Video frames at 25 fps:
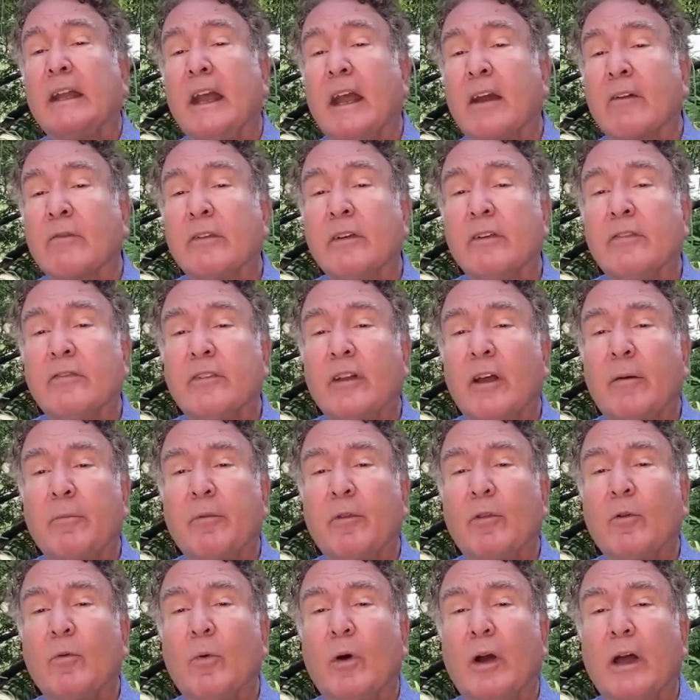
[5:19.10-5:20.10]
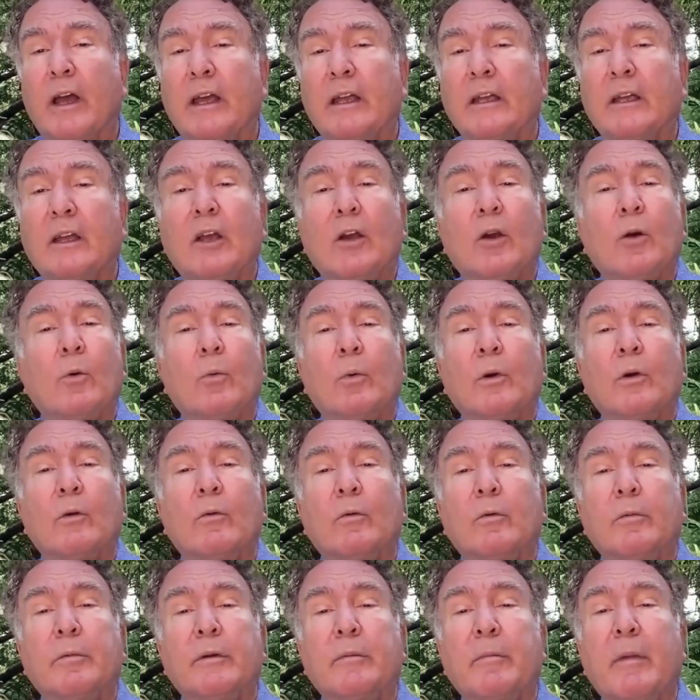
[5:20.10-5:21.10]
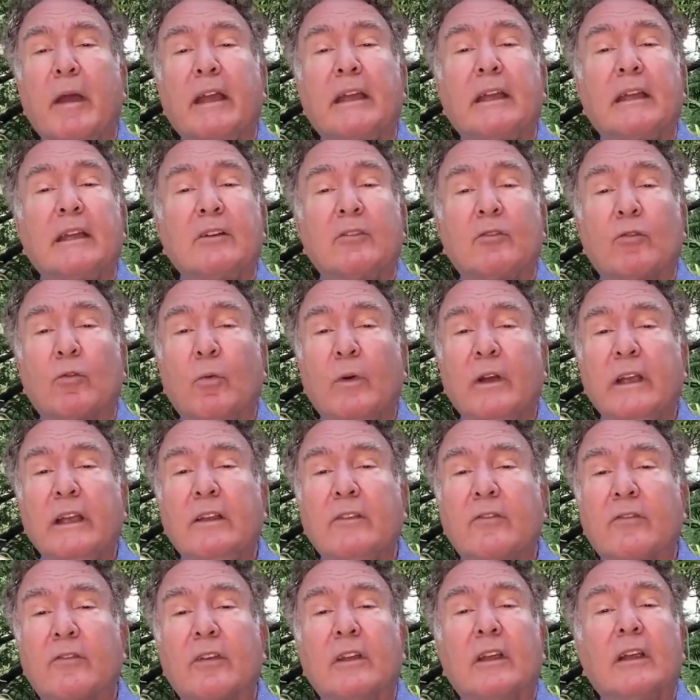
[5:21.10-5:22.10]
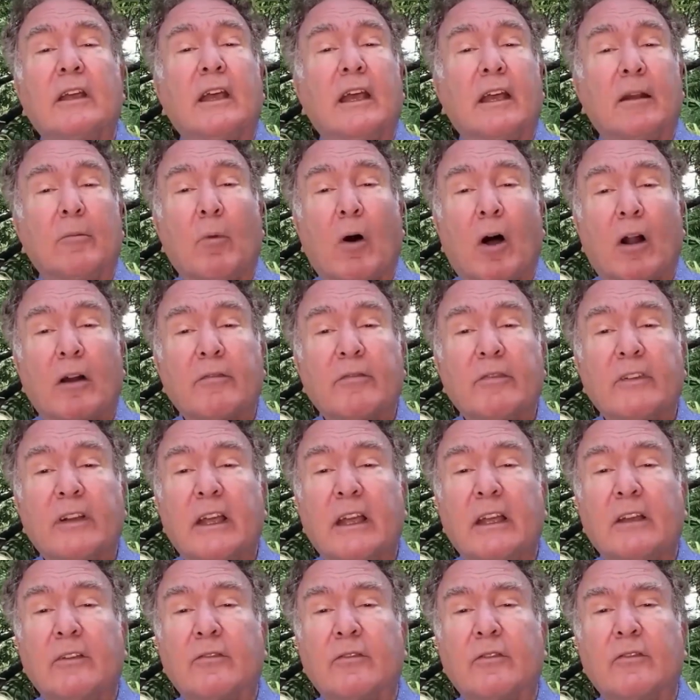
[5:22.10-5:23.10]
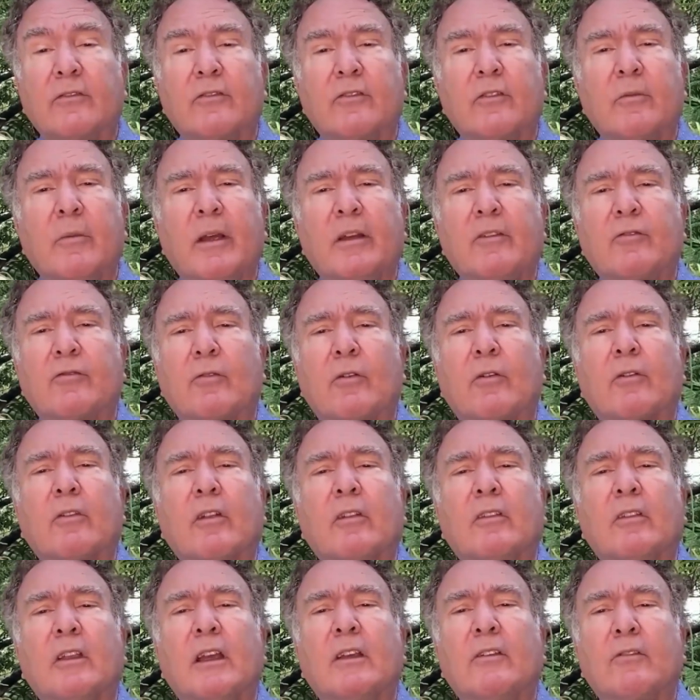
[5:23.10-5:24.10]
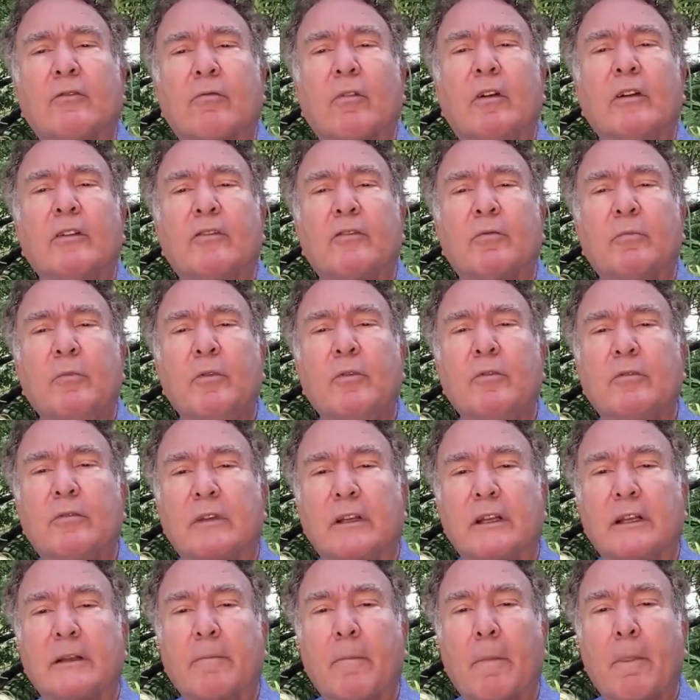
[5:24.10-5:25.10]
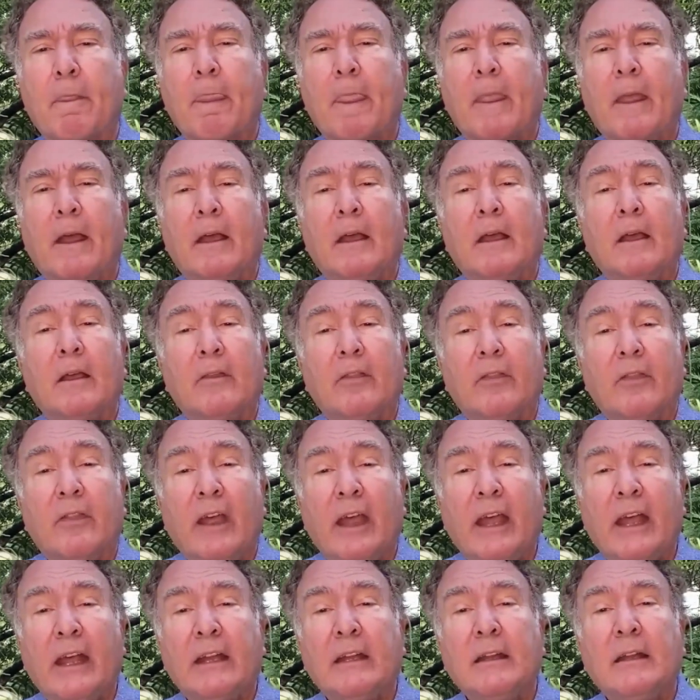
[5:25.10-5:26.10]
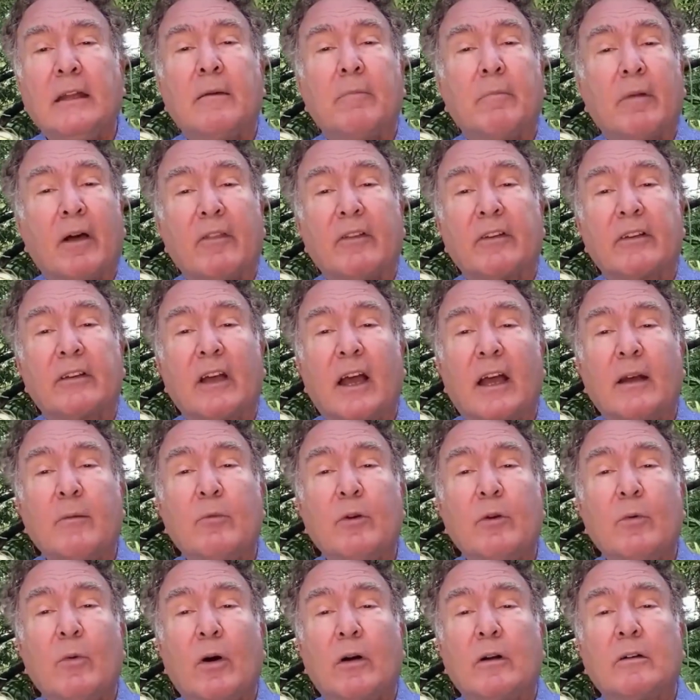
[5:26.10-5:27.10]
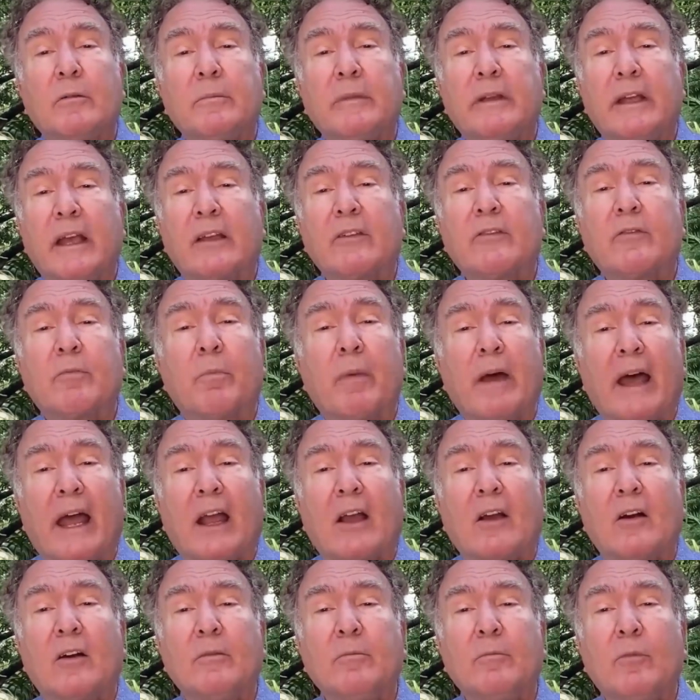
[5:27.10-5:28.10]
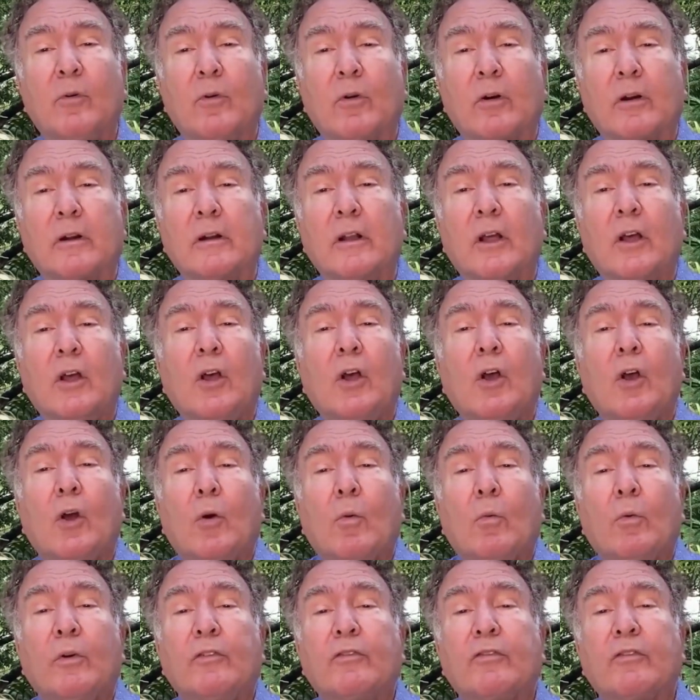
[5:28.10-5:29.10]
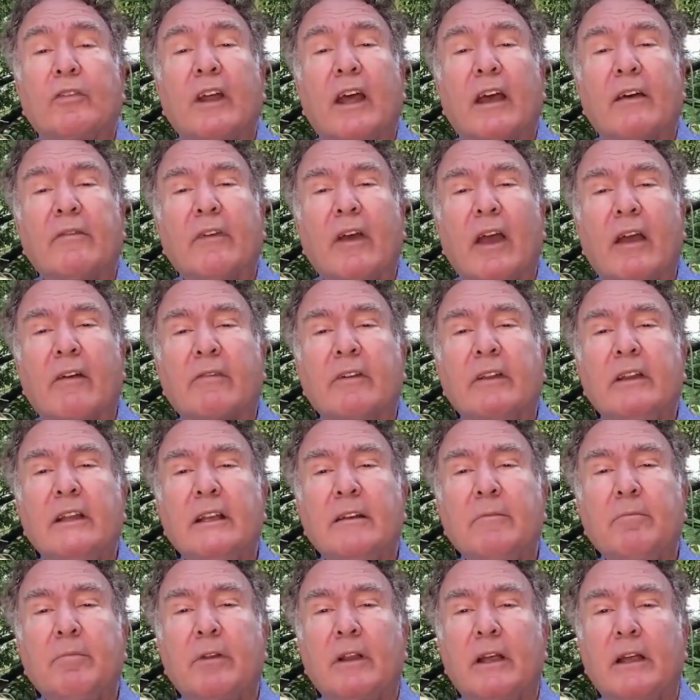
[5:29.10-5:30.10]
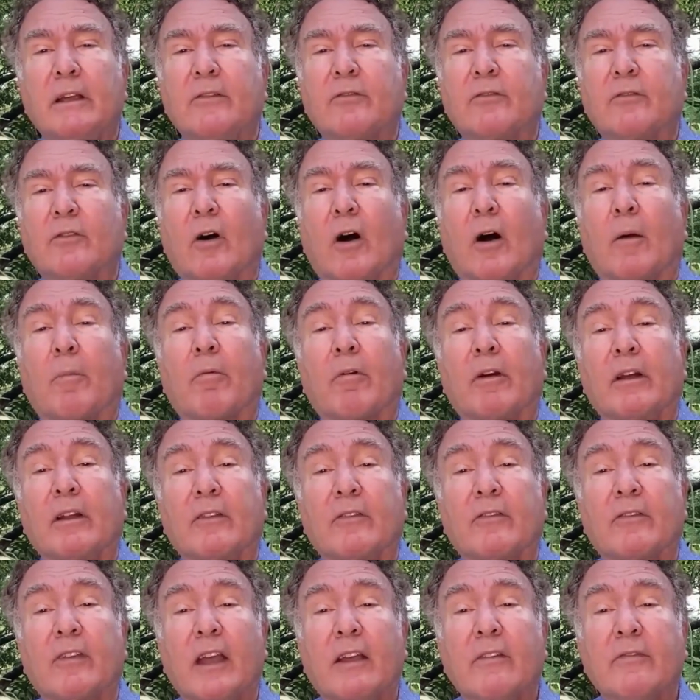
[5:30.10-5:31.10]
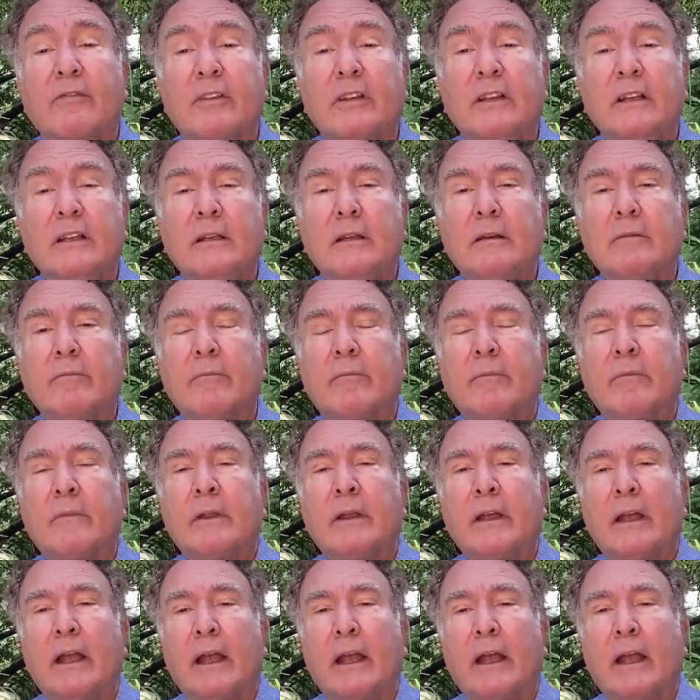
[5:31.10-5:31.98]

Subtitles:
At every step of the way, we will be making tweaks and modifications to make sure that things run smoothly. Then, by the time we welcome guests back on board, we should have everything in place to operate safely,